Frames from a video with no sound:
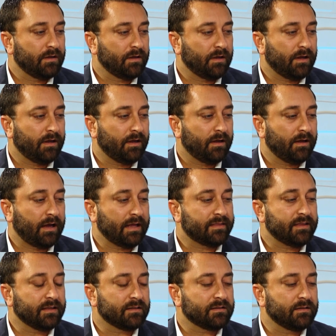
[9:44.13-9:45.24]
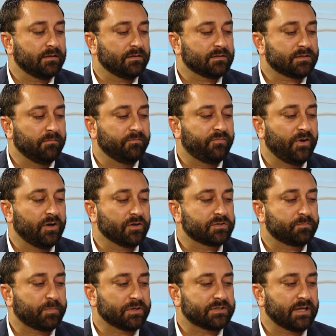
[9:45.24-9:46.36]
I think some folks,
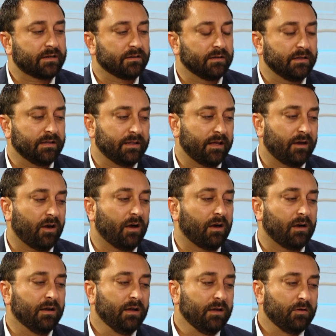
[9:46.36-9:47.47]
particularly that are